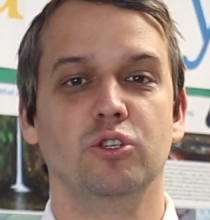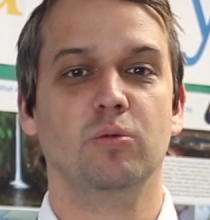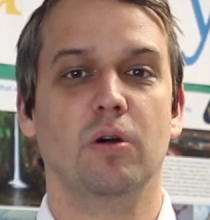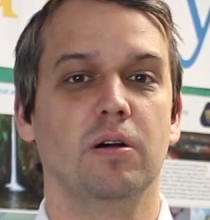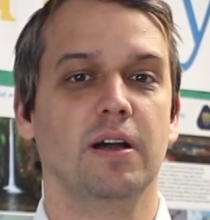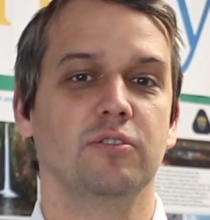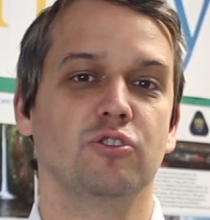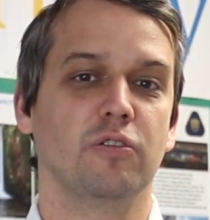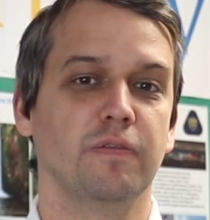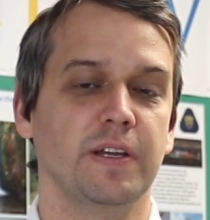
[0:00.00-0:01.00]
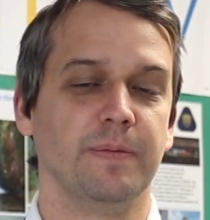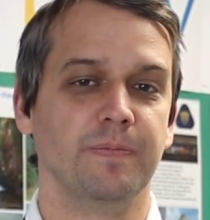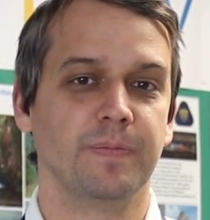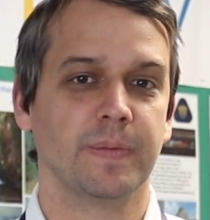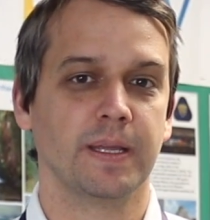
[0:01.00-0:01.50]
you are at geography.
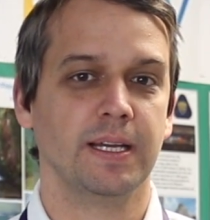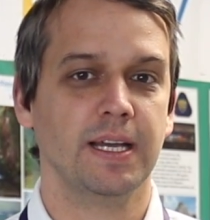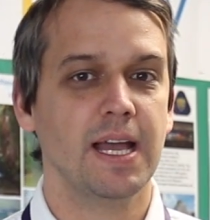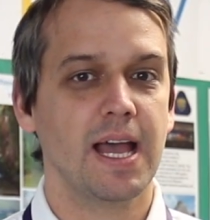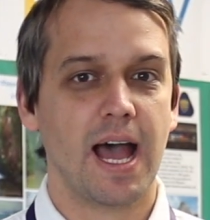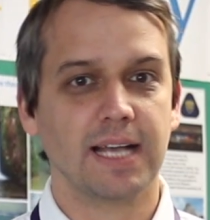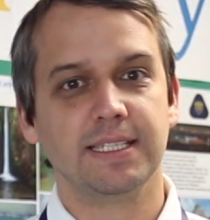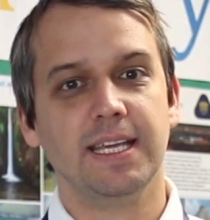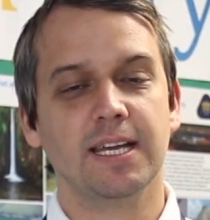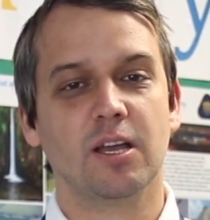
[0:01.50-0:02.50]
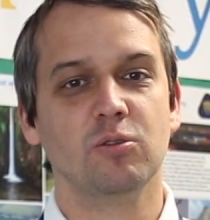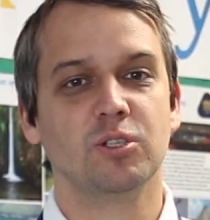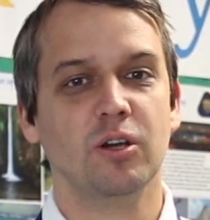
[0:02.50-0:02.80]
As the year goes